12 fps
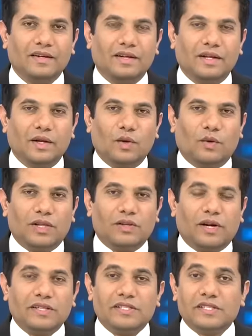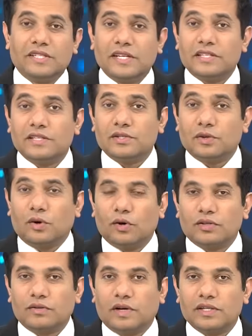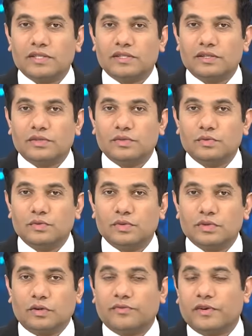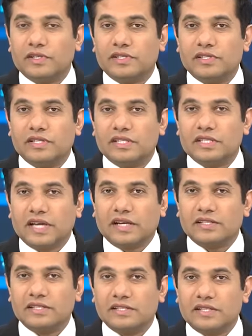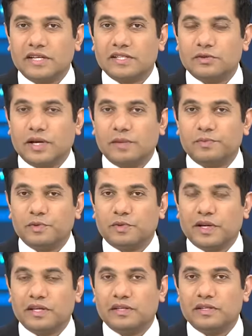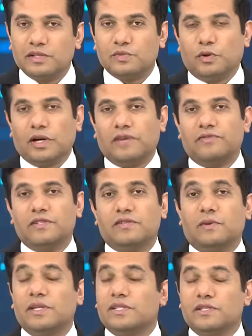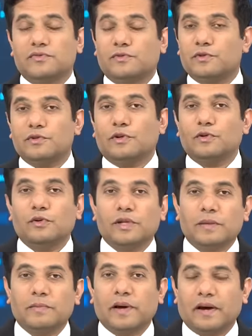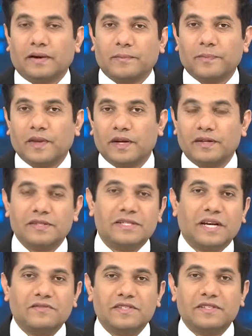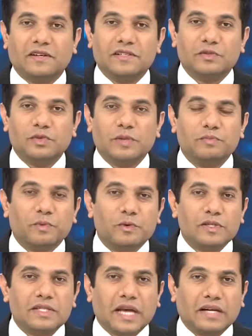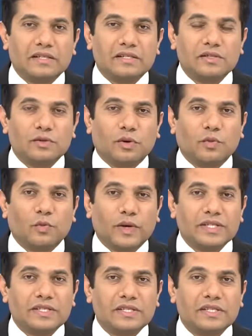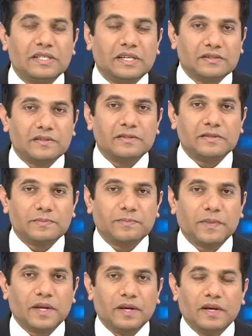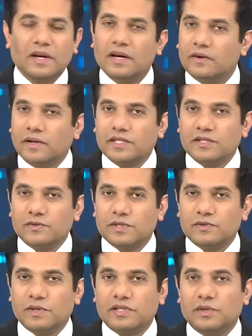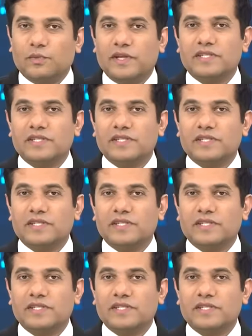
Well, the United States has authorized the use of Russian-sanctioned assets to help Ukraine in its war efforts. Russia is, of course, not holding back, and it has now started to impose sanctions on Western nations. Russia has restricted Western